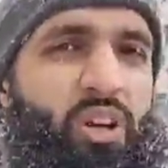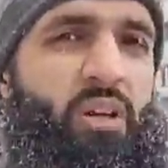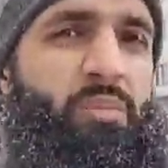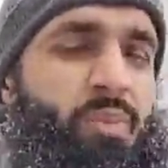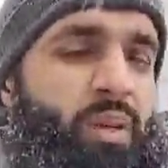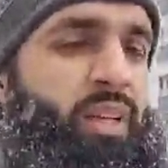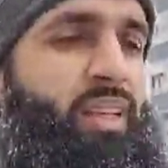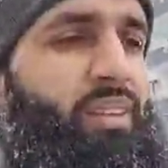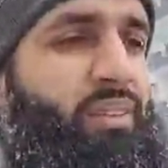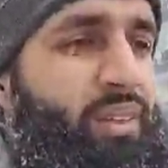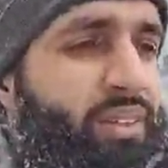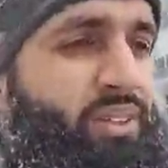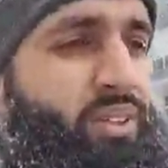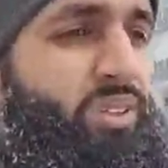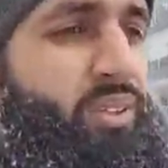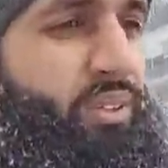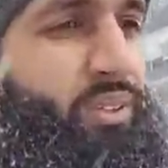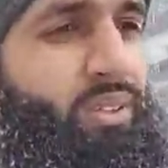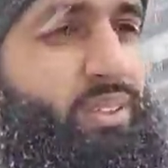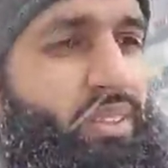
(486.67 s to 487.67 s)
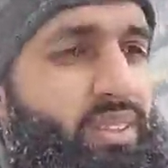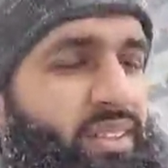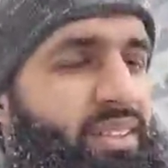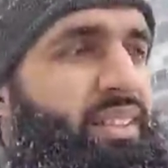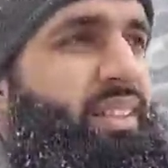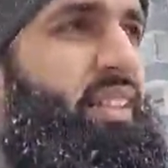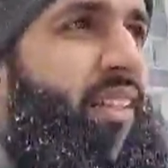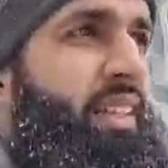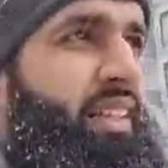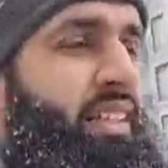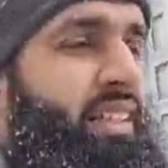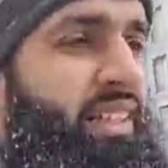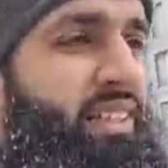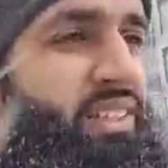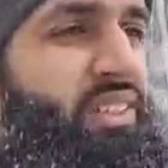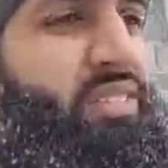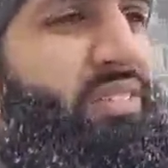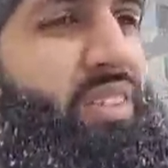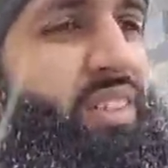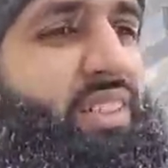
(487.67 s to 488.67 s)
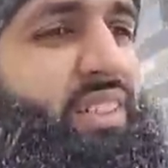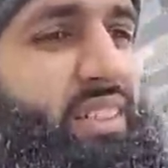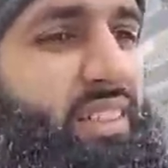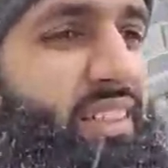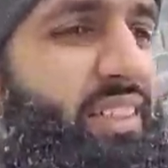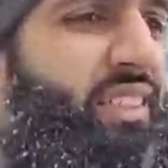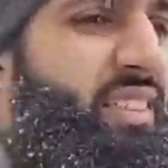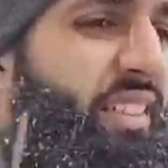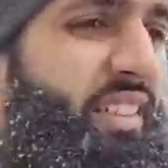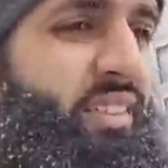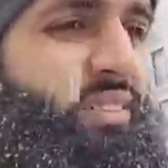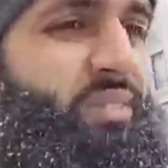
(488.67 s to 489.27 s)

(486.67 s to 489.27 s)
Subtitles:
crime here anyway, so like, do you really need